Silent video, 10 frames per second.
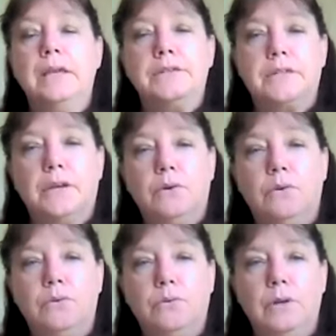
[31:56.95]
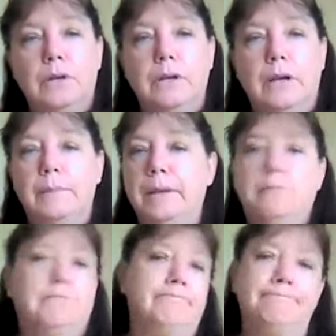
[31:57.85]
So, I
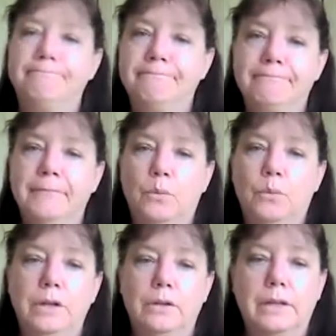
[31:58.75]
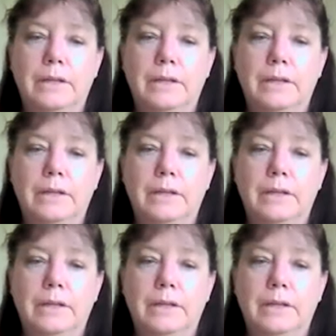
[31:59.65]
mean, when you look at the